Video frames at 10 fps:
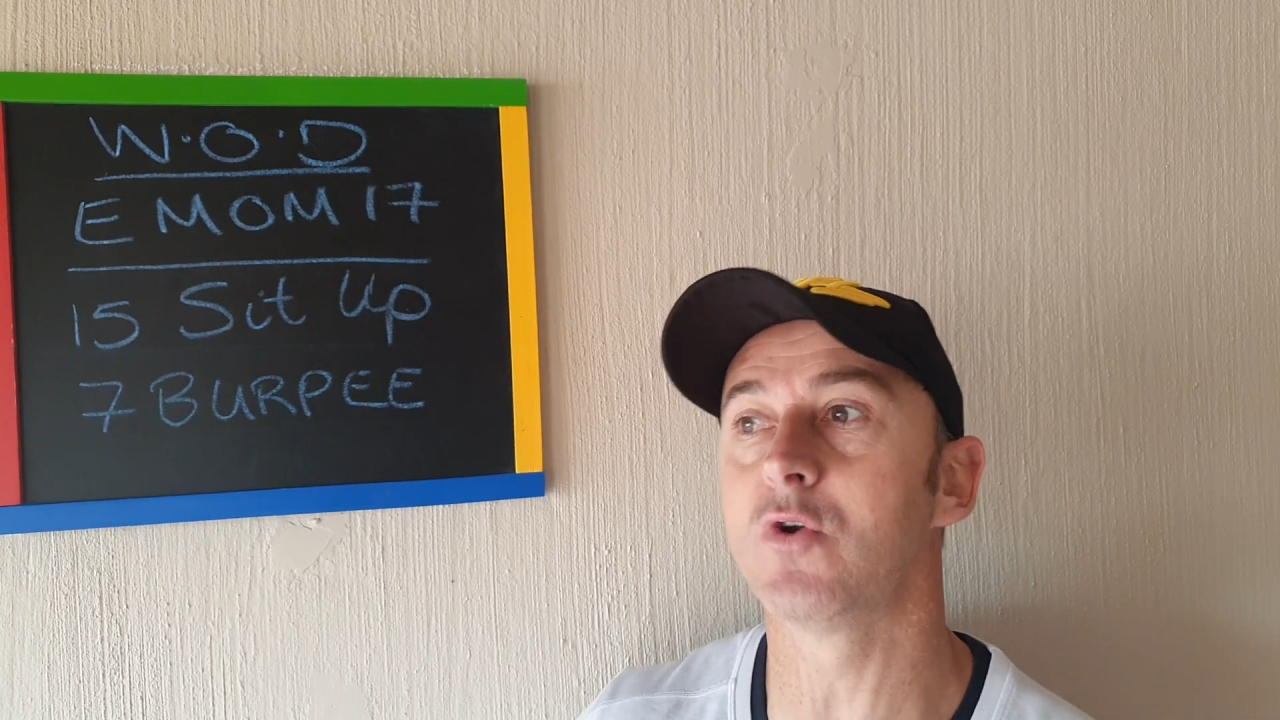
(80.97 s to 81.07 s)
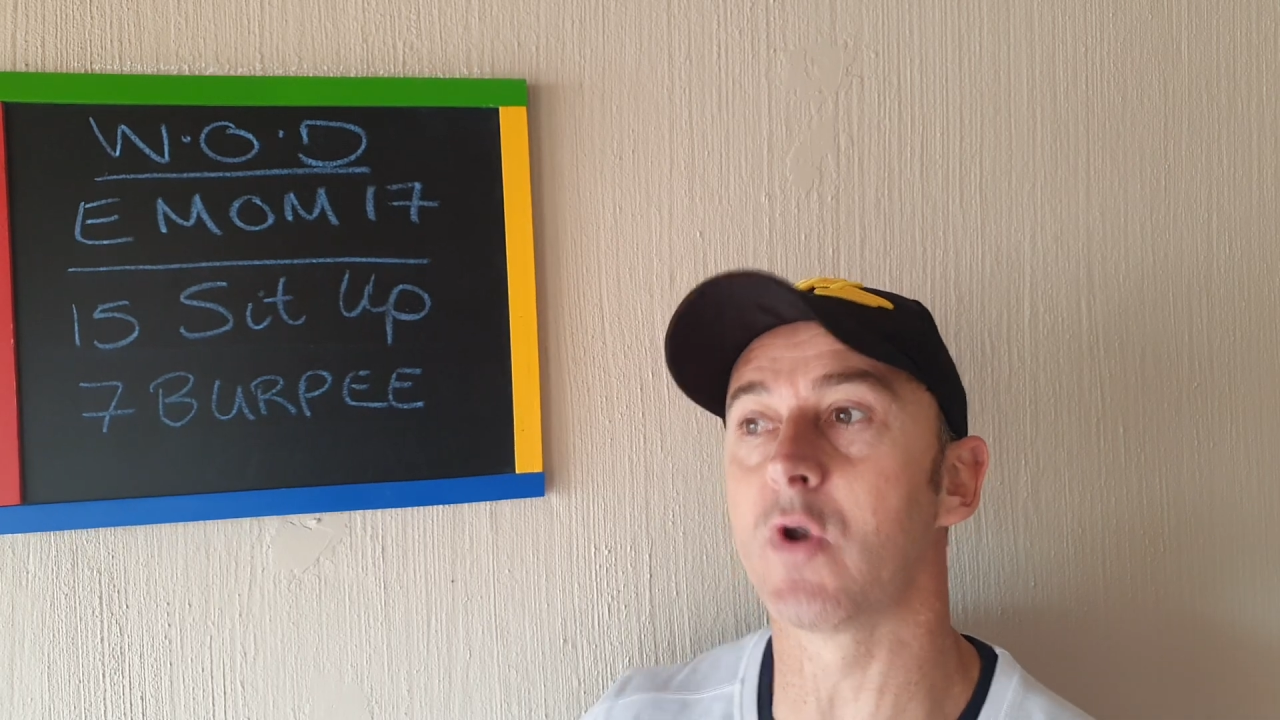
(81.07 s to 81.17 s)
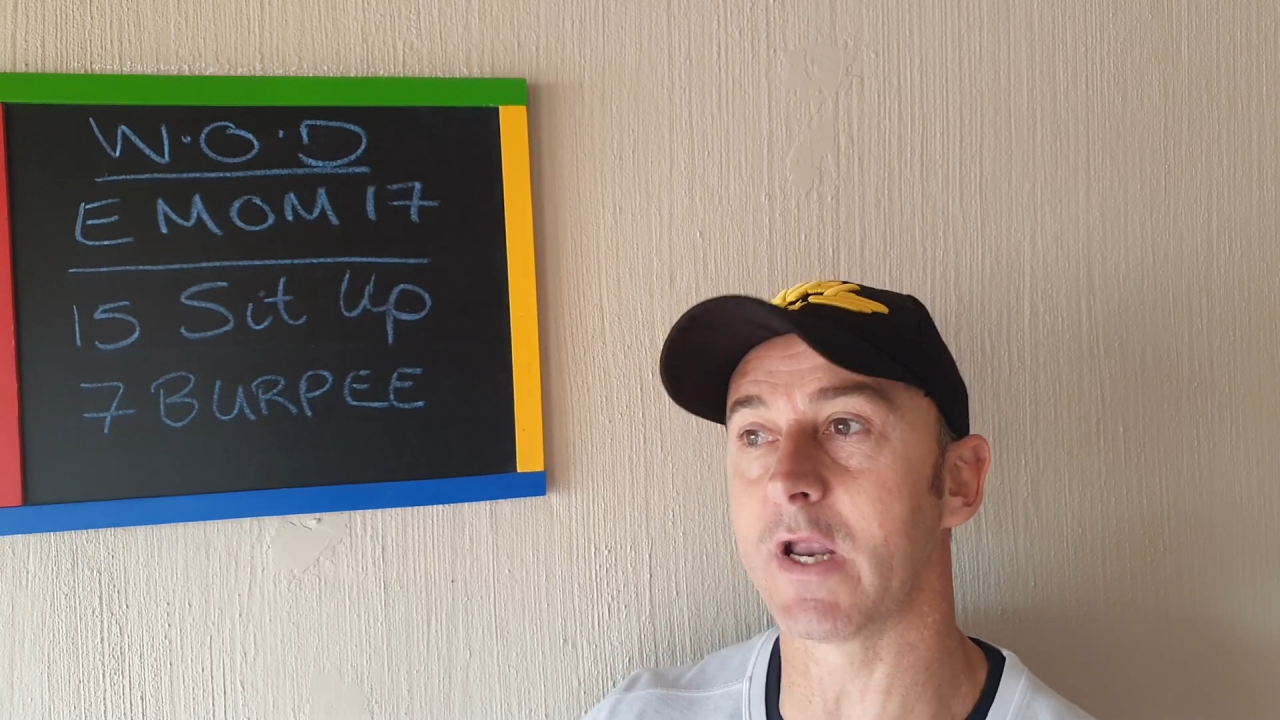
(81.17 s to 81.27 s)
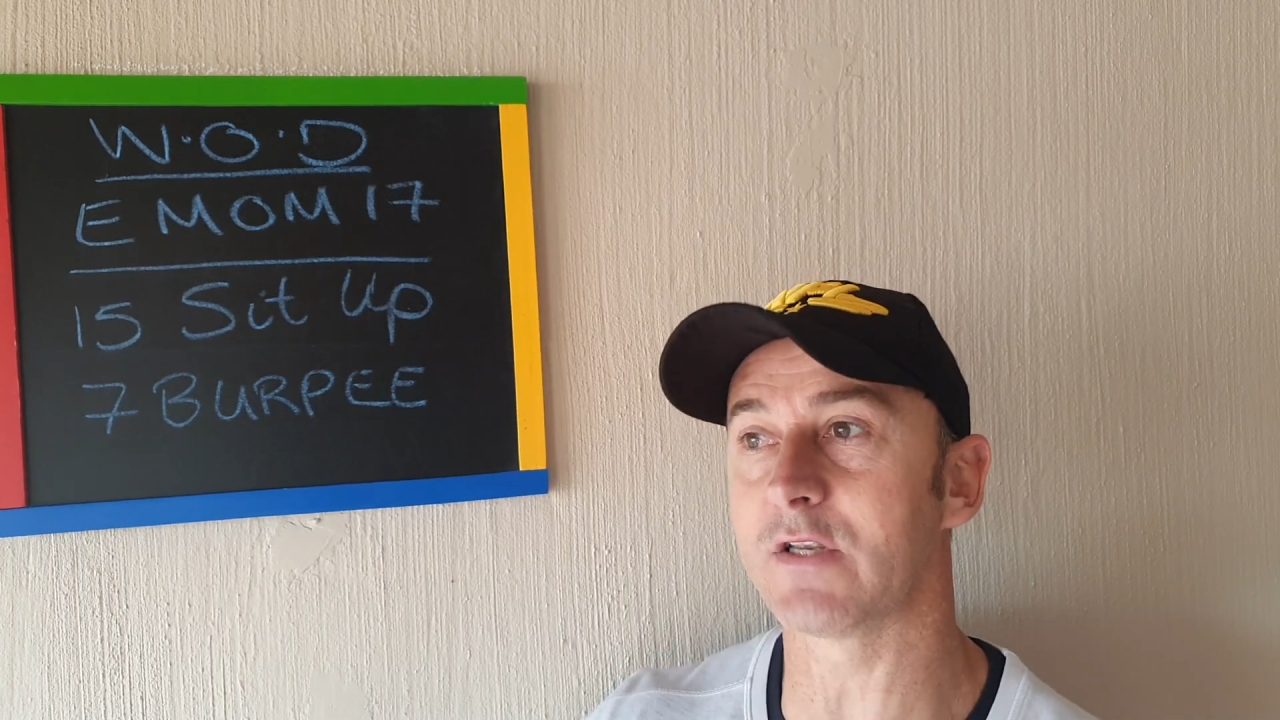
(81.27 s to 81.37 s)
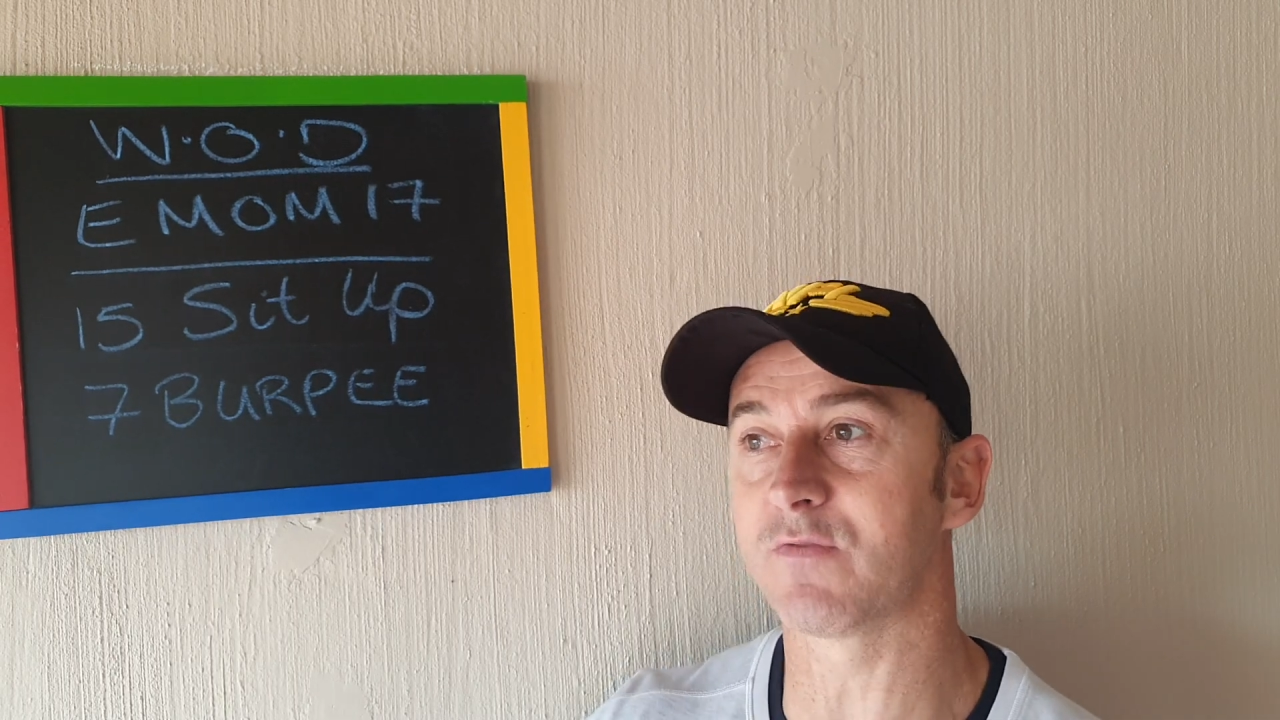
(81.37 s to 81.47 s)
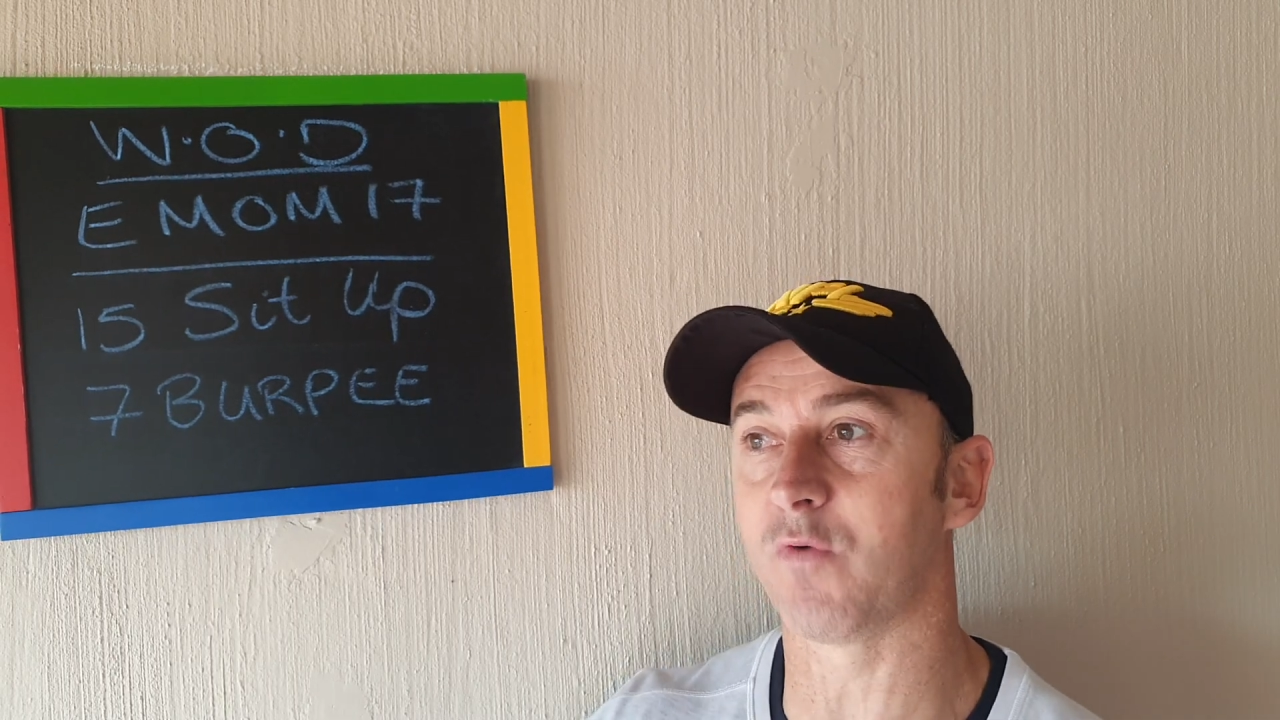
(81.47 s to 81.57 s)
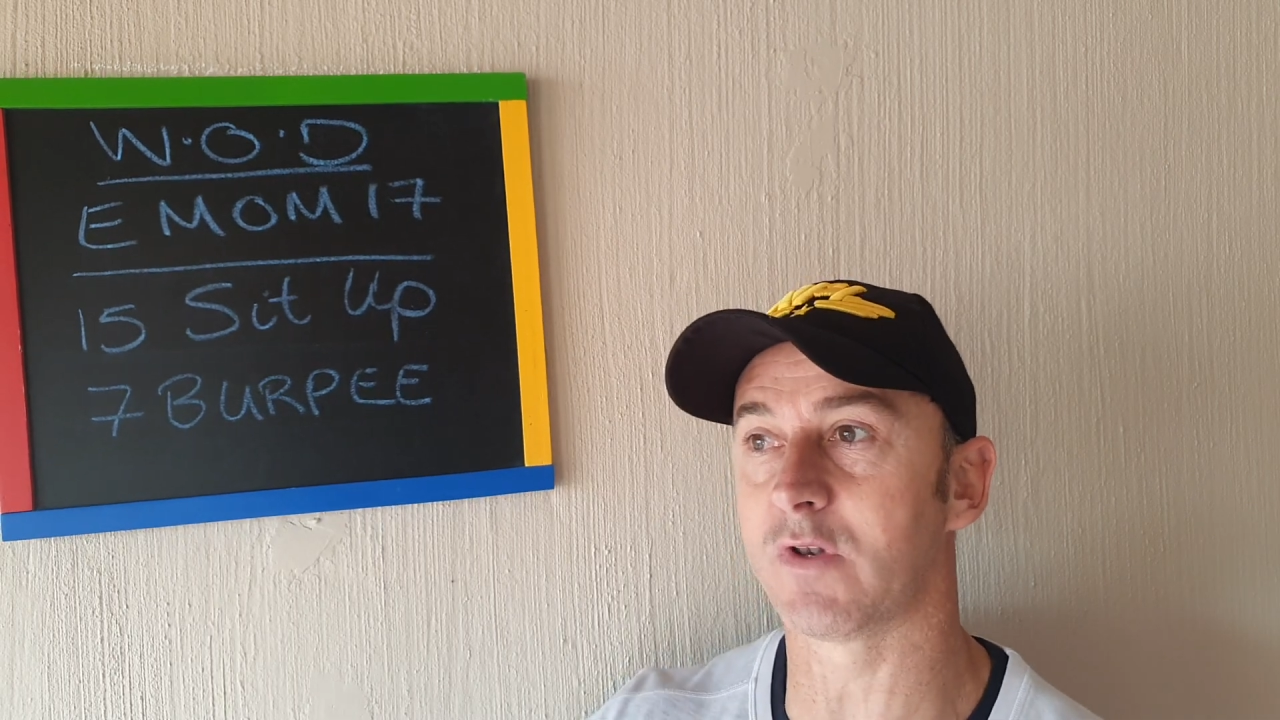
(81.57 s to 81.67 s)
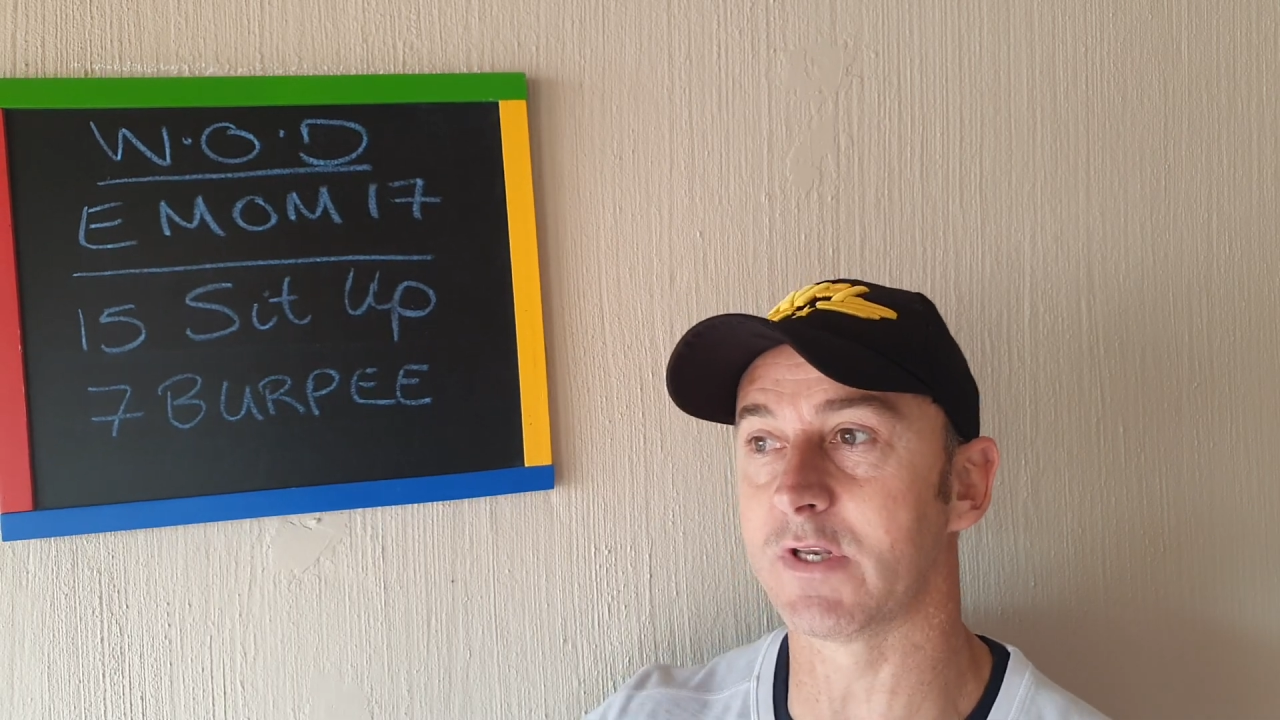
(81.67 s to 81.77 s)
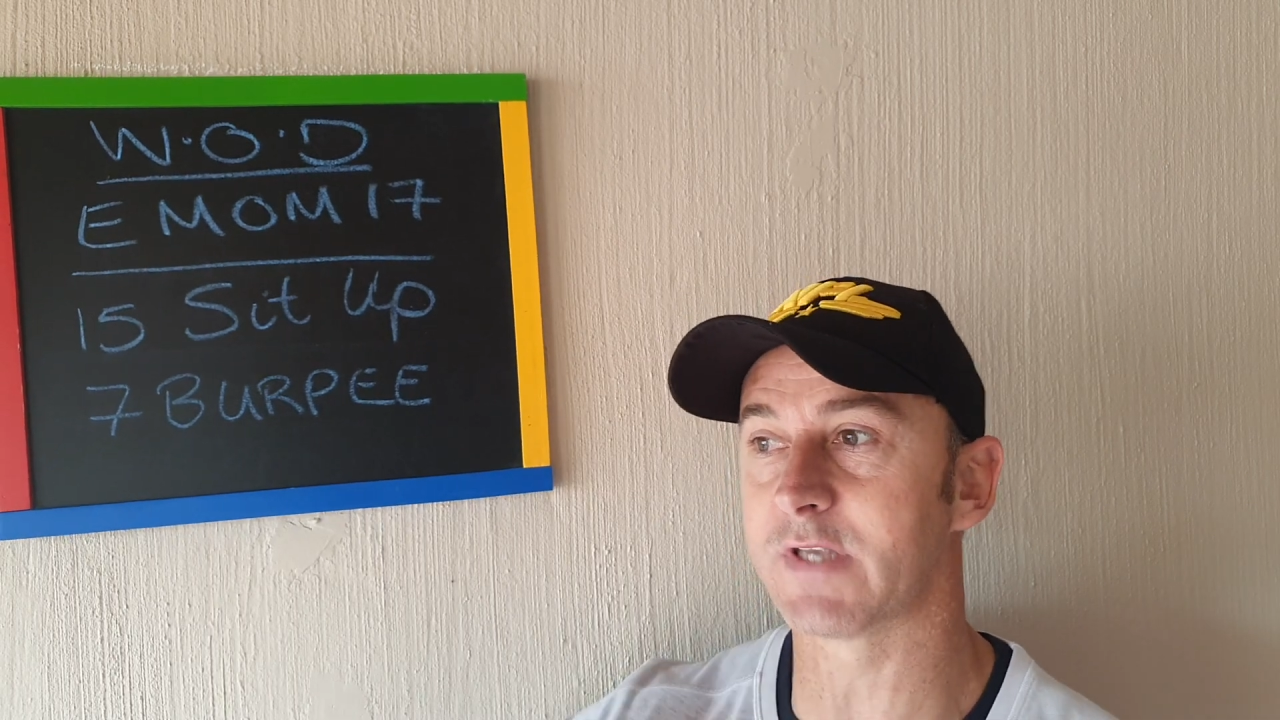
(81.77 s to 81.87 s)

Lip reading: you rest 40